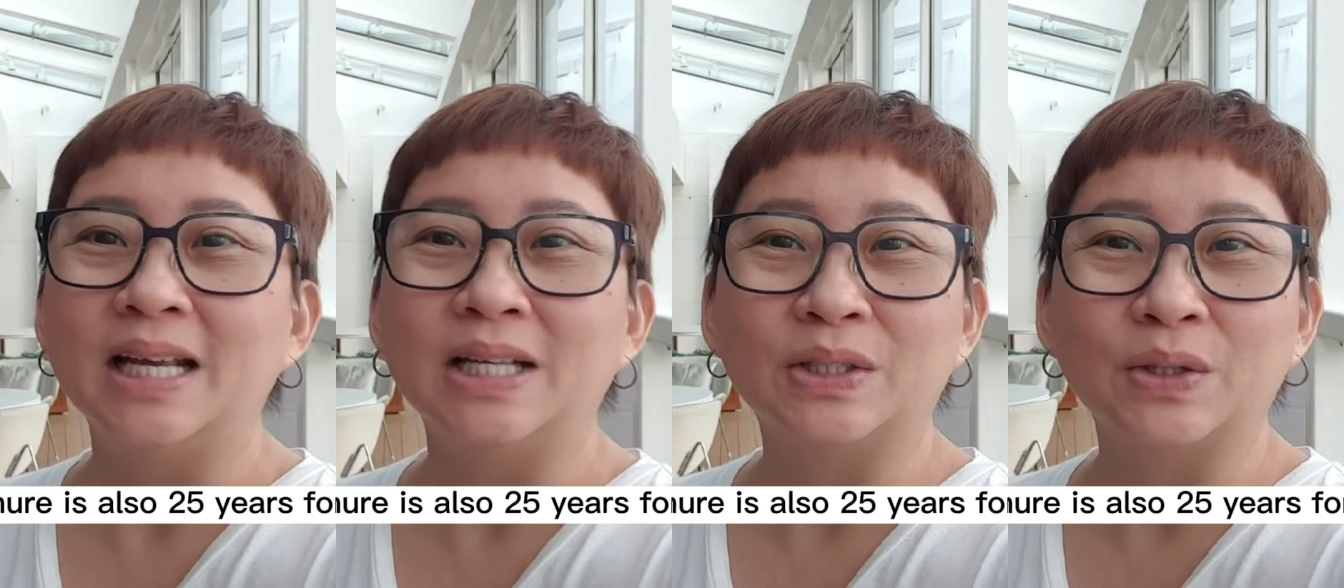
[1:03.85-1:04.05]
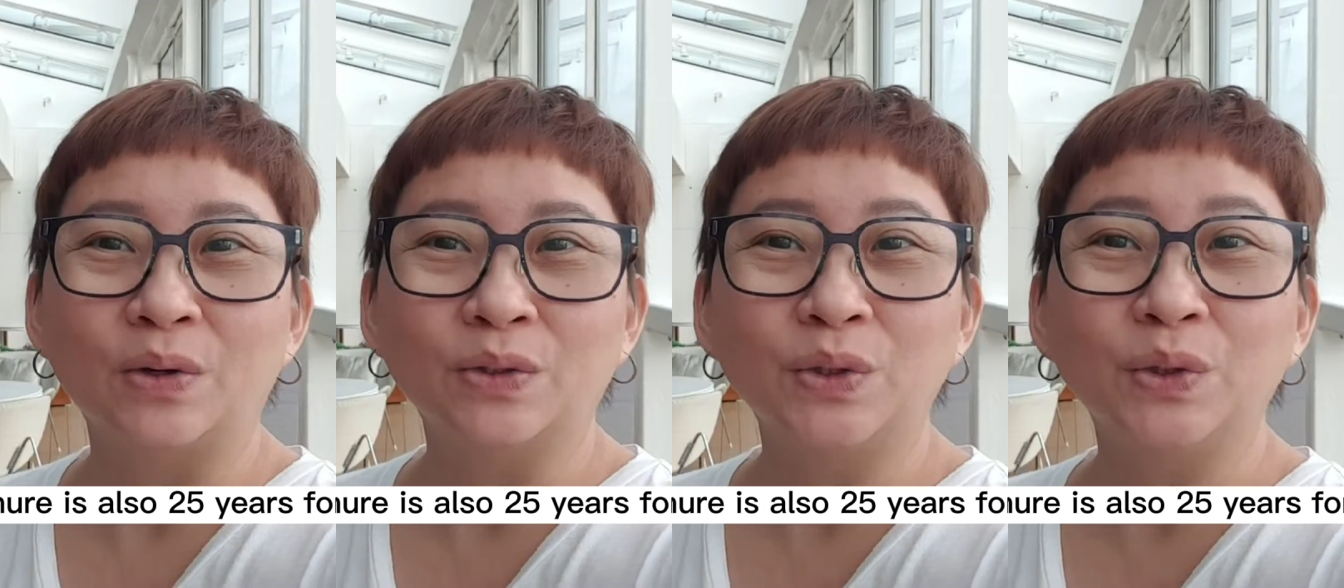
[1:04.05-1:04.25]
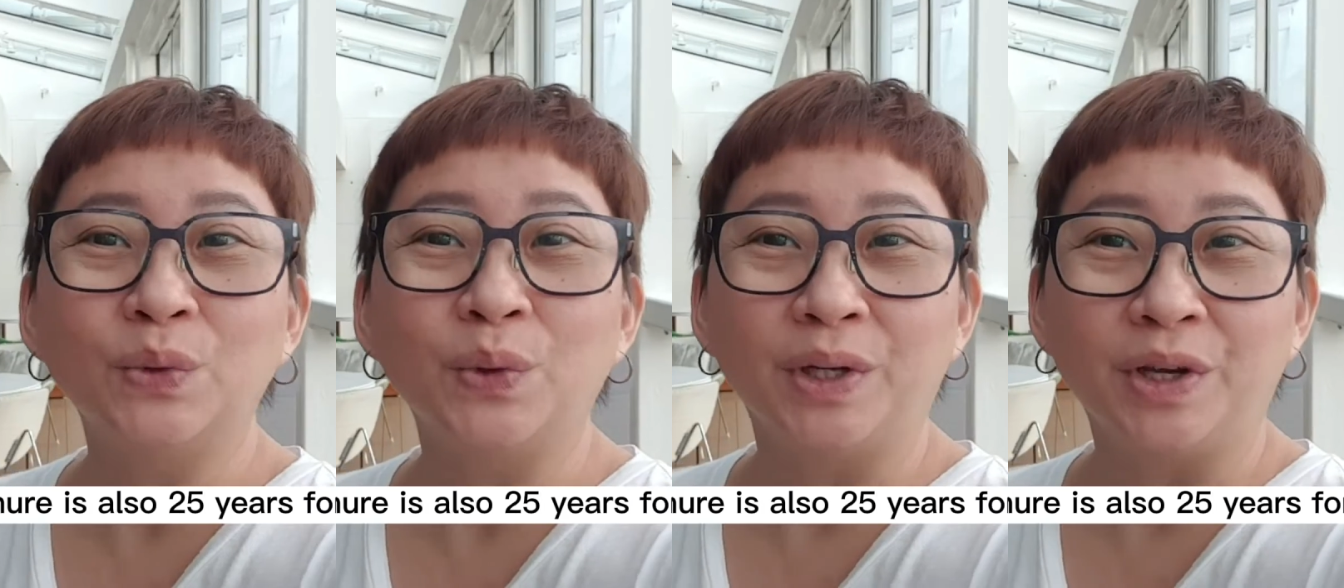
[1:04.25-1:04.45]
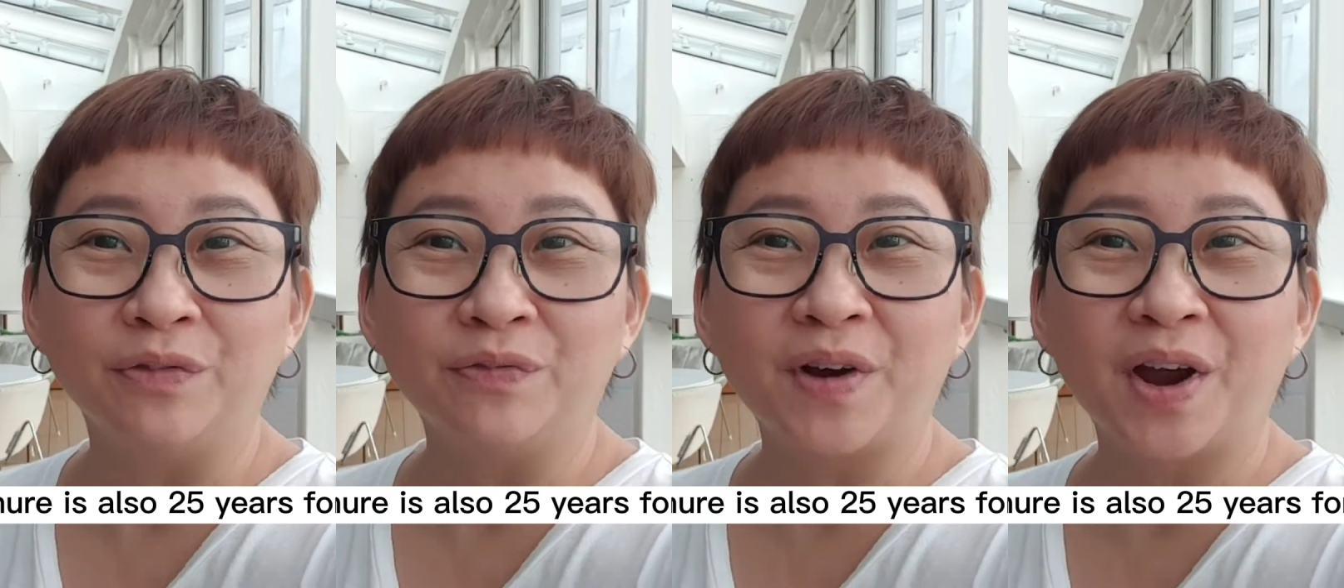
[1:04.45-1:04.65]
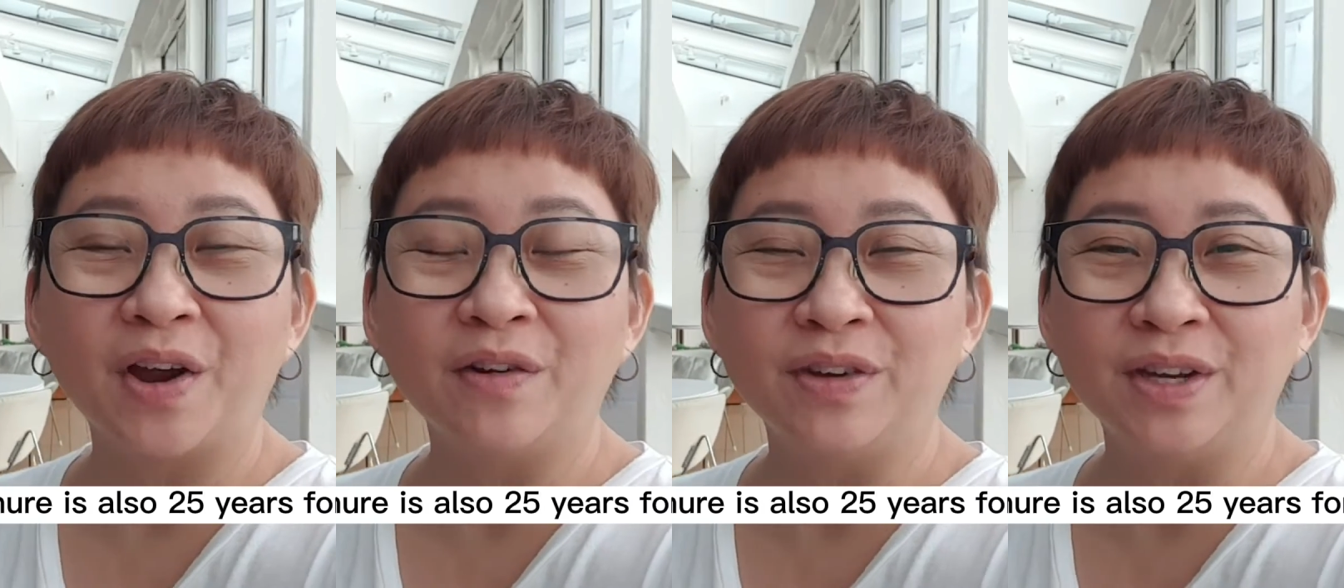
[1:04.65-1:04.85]
is also
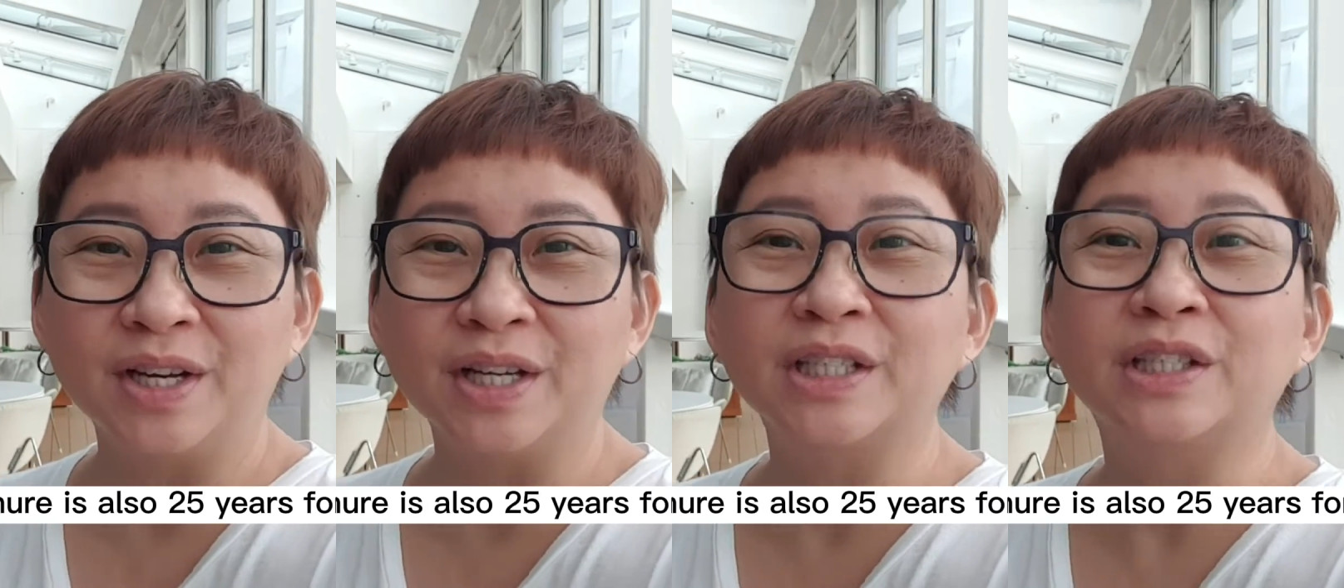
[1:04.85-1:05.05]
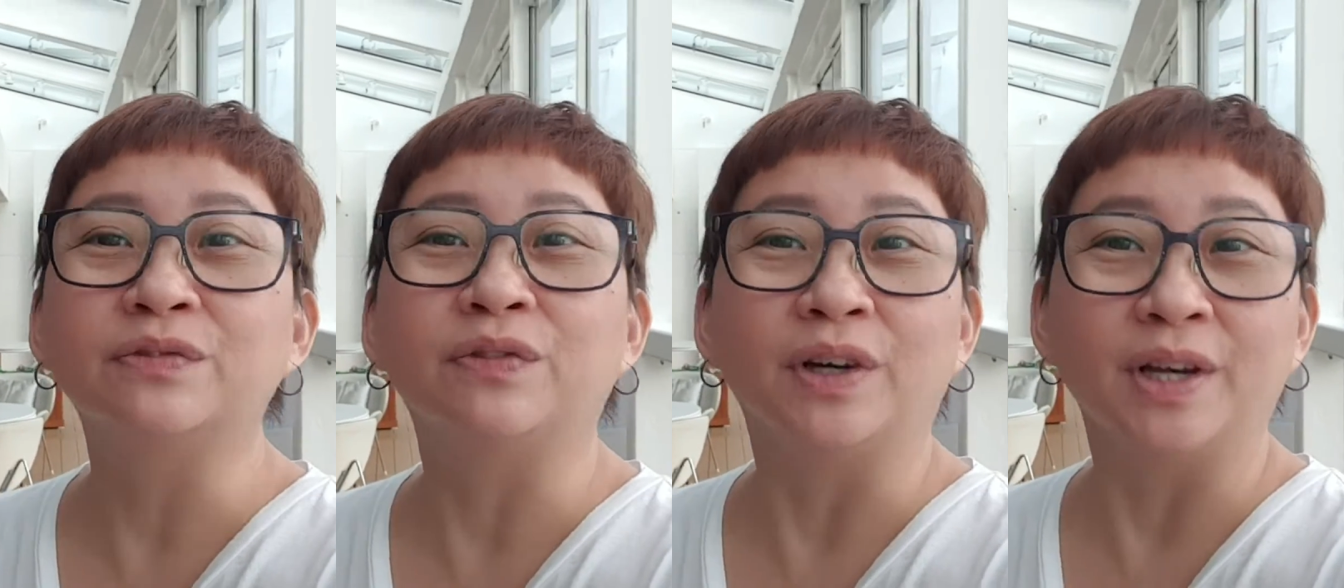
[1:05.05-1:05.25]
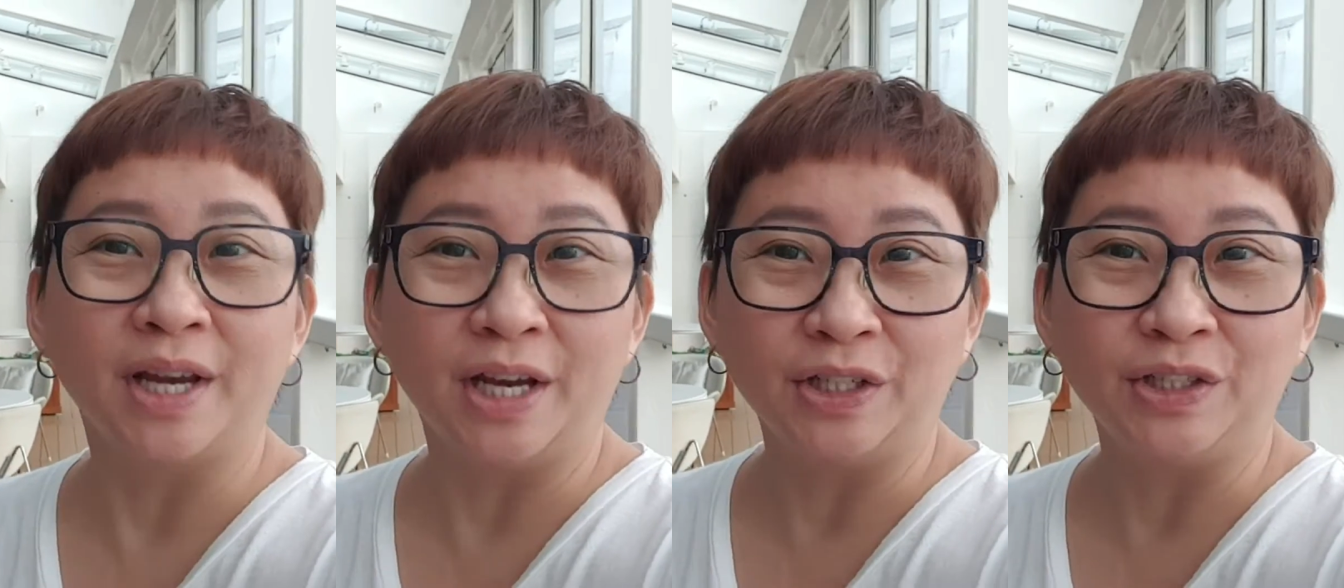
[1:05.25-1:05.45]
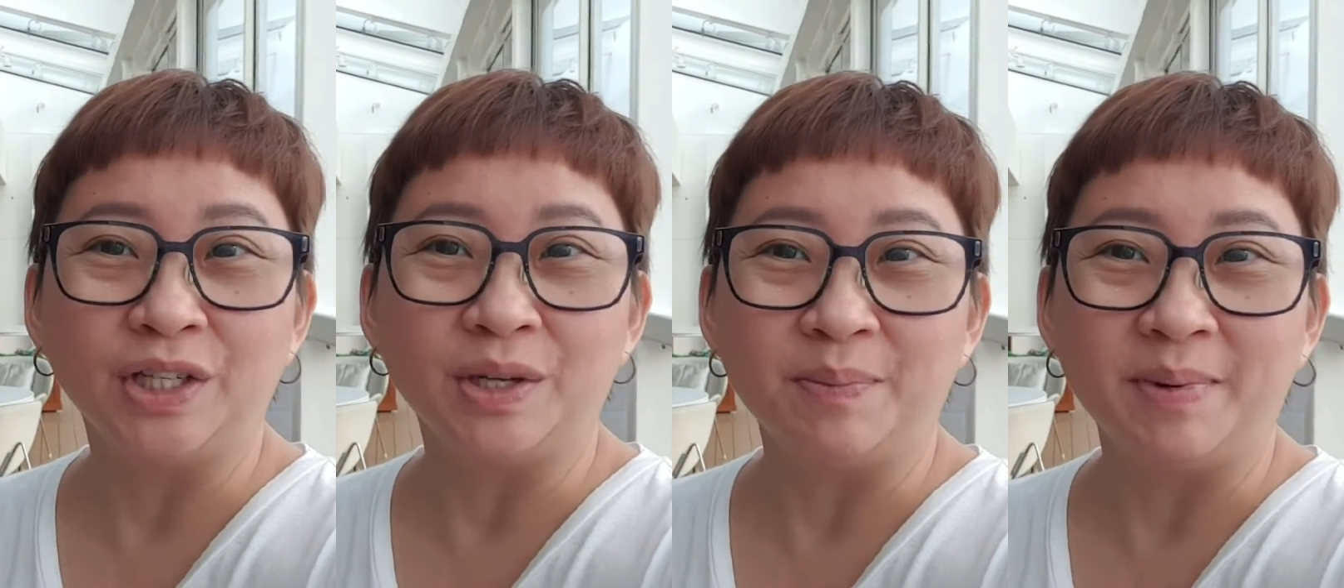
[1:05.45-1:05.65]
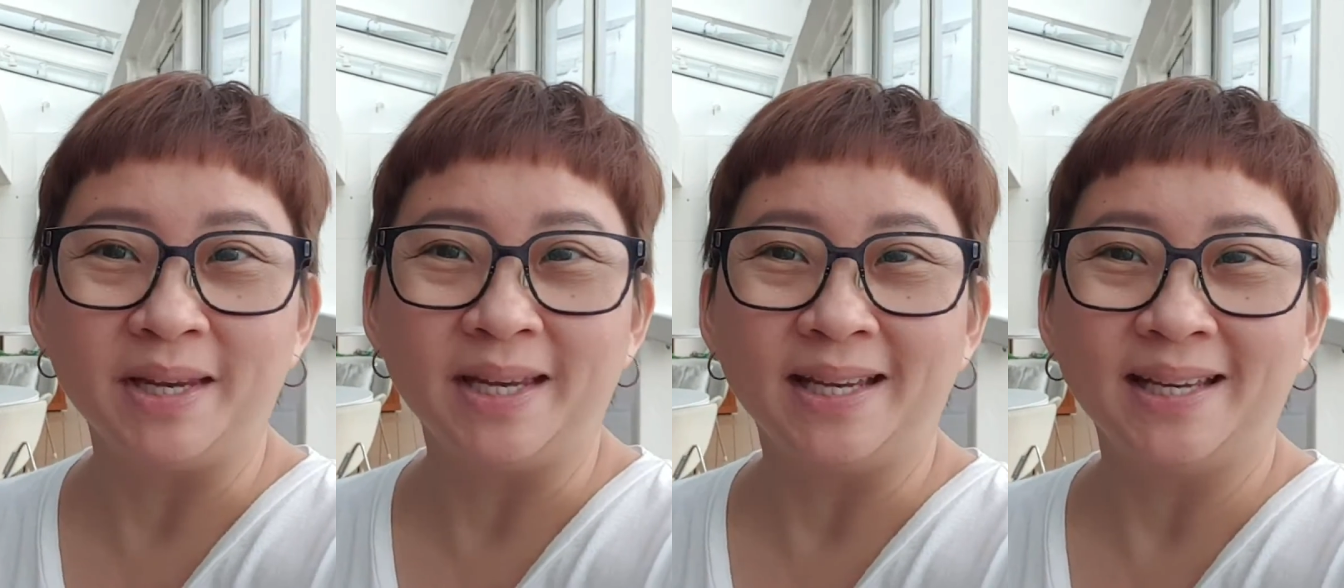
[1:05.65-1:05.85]
25 years for HDB.